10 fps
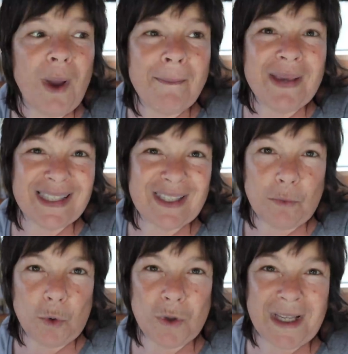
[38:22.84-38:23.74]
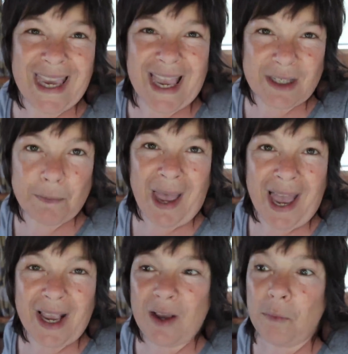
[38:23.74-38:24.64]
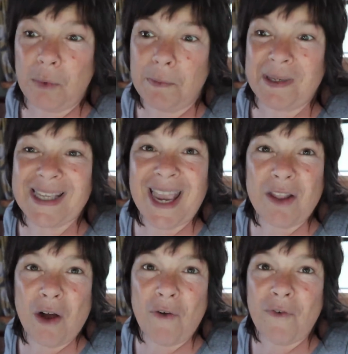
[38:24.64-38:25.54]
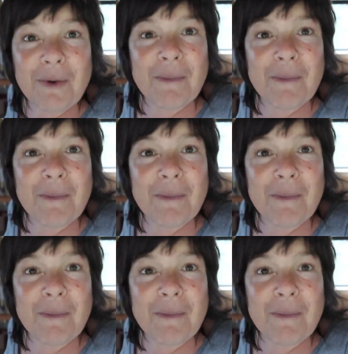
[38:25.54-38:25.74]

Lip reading: When Mr. Warner gets back, we'll be setting off.